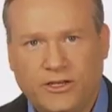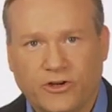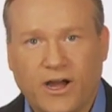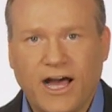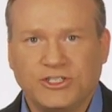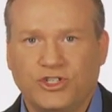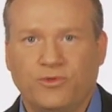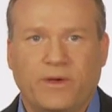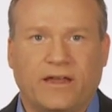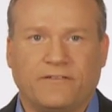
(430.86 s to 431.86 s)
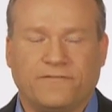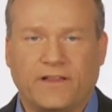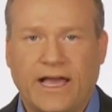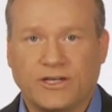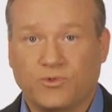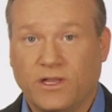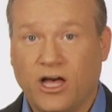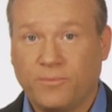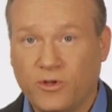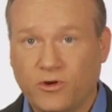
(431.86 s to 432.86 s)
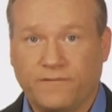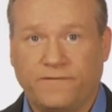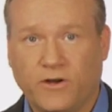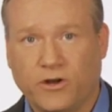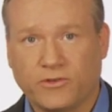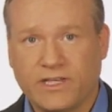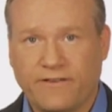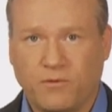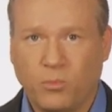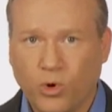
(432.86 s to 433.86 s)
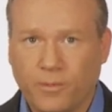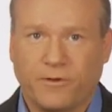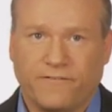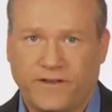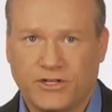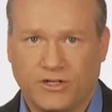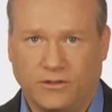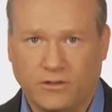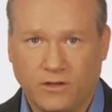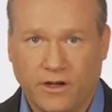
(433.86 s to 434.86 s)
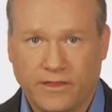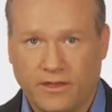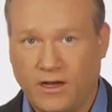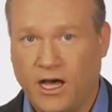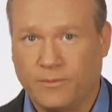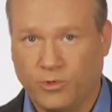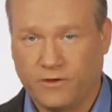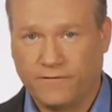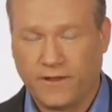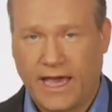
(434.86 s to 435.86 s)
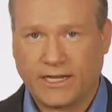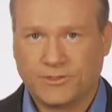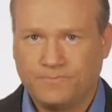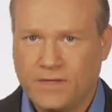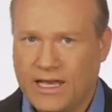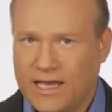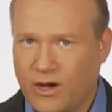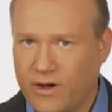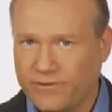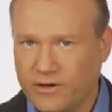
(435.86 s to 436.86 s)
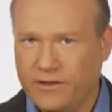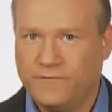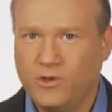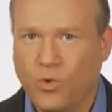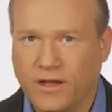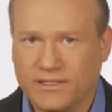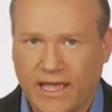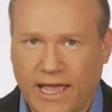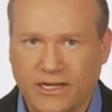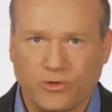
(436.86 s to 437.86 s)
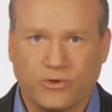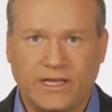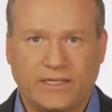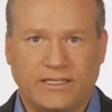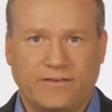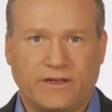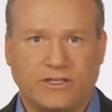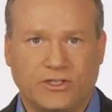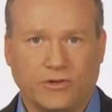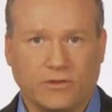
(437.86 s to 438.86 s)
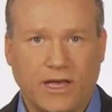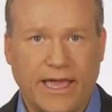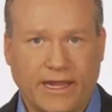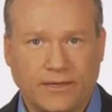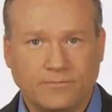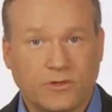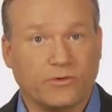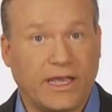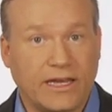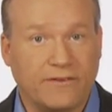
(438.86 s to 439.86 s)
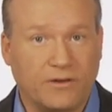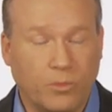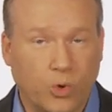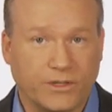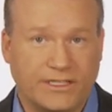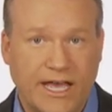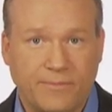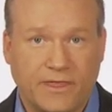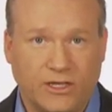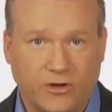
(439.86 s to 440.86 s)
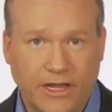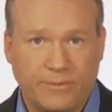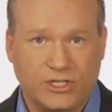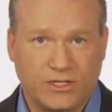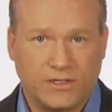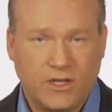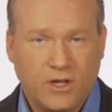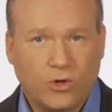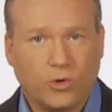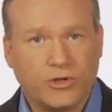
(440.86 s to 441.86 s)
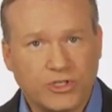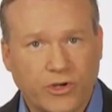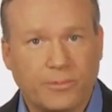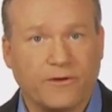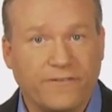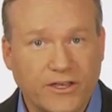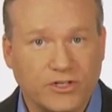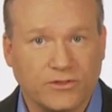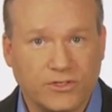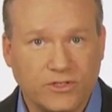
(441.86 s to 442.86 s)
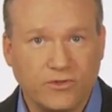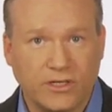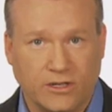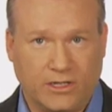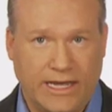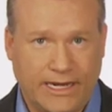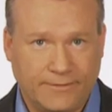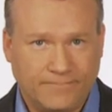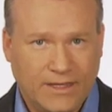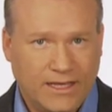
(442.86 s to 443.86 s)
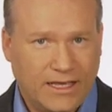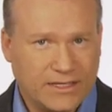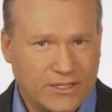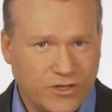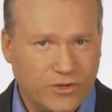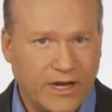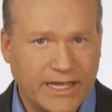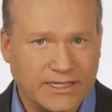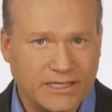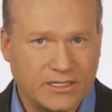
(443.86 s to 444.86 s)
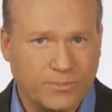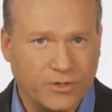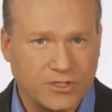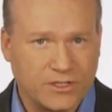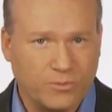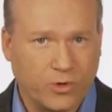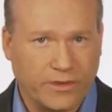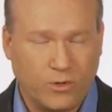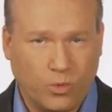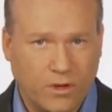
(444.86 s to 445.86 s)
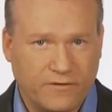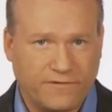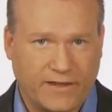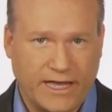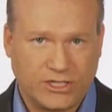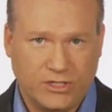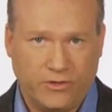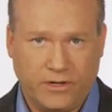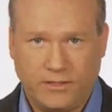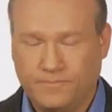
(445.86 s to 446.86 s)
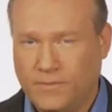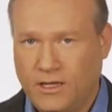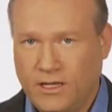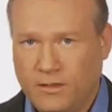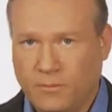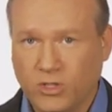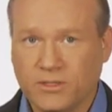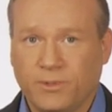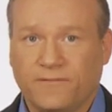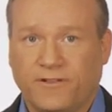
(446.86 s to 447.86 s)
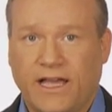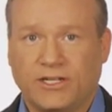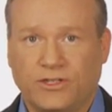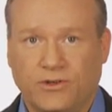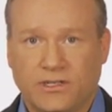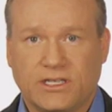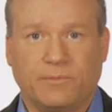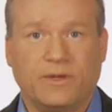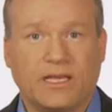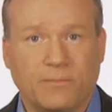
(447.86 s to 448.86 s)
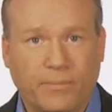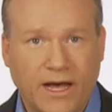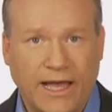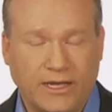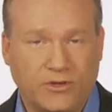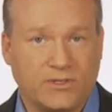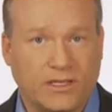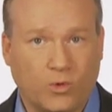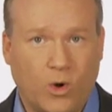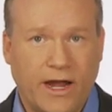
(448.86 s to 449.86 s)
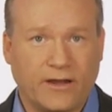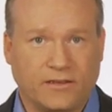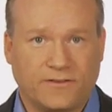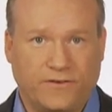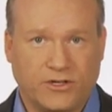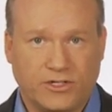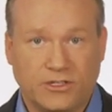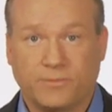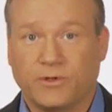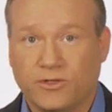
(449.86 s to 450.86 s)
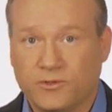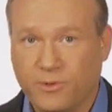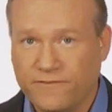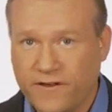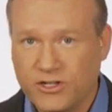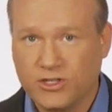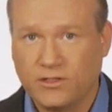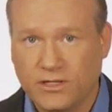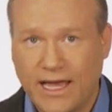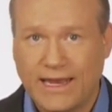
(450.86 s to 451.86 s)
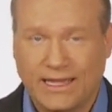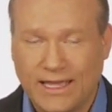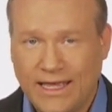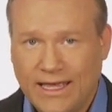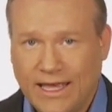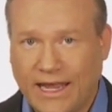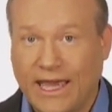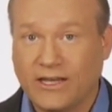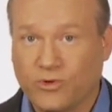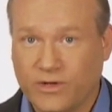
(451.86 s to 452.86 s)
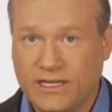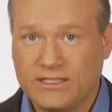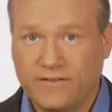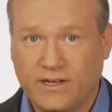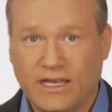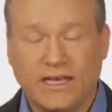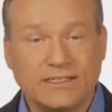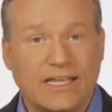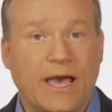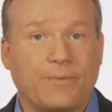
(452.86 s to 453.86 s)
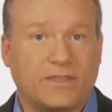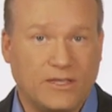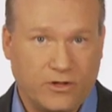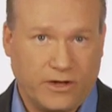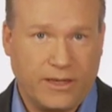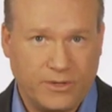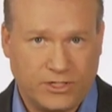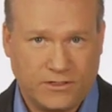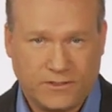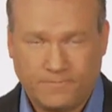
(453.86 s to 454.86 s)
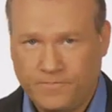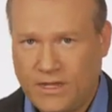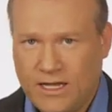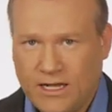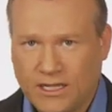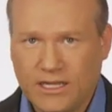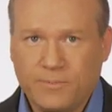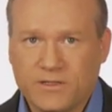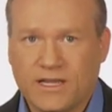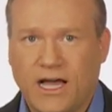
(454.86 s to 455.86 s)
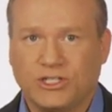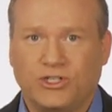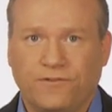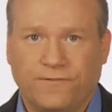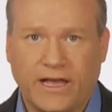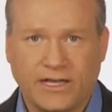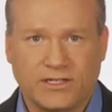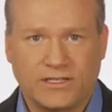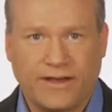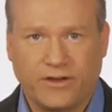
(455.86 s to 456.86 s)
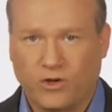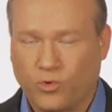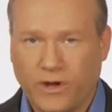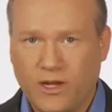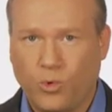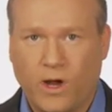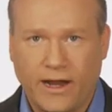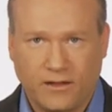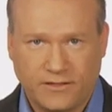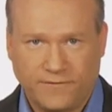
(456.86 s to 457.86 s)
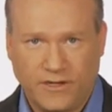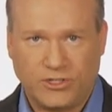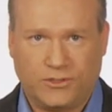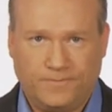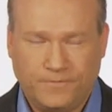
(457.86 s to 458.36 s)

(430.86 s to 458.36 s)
Your hot shoe mounted flash will help your photos have a more professional look than onboard flash. However, if you want to add creativity to your lighting, create even more depth in your images, or enjoy professional studio lighting, it's a good idea to purchase more than one flash unit. Multiple flash units can be combined using the wireless function to produce professional lighting and add creativity and depth to your images. Olympus hot shoe flashes have a great wireless feature.